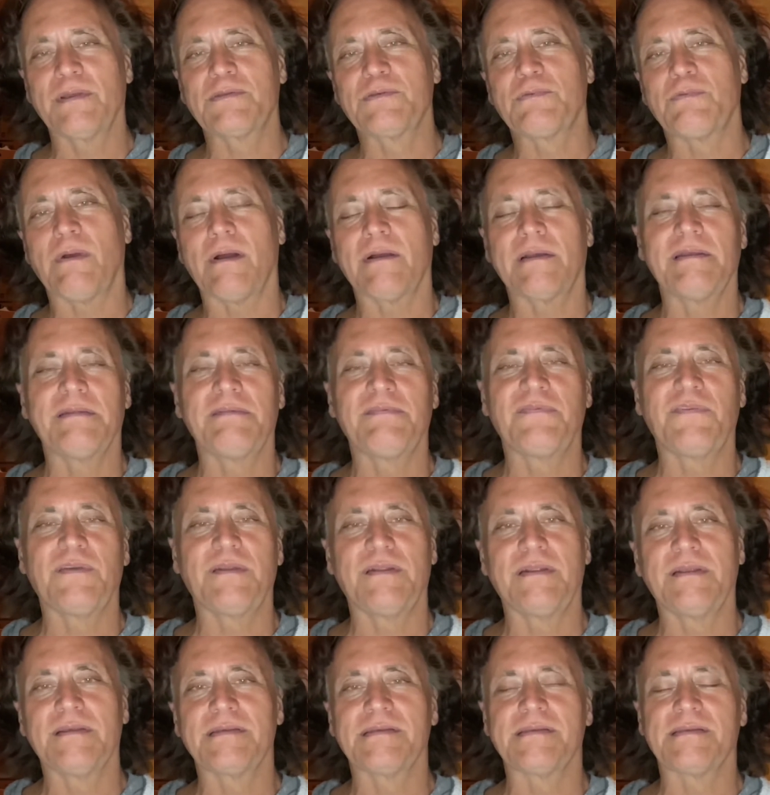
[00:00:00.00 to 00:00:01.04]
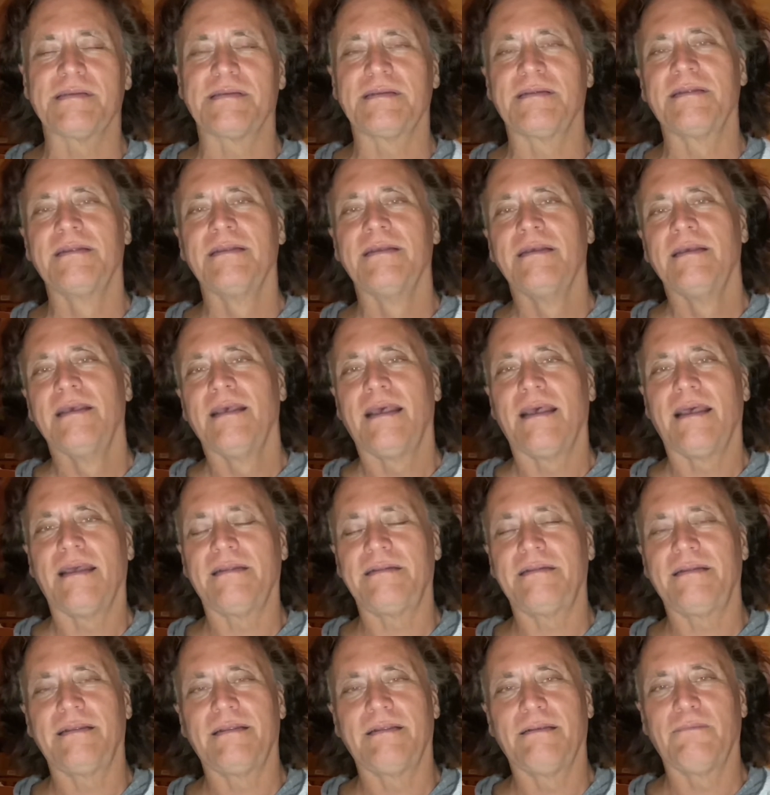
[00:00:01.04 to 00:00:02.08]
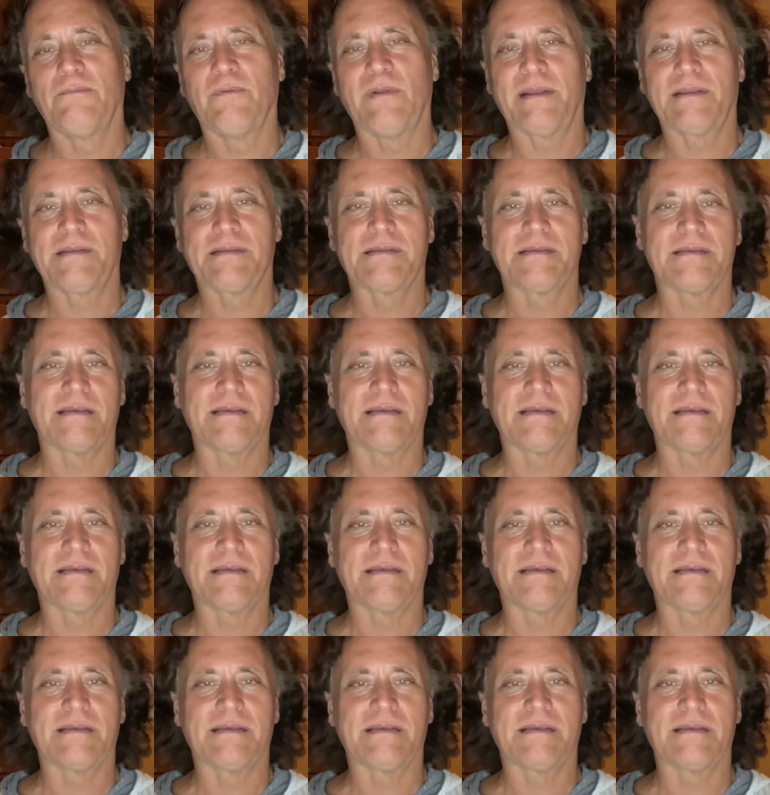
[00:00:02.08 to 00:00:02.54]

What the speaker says: Rockin' Fitness and at Rick's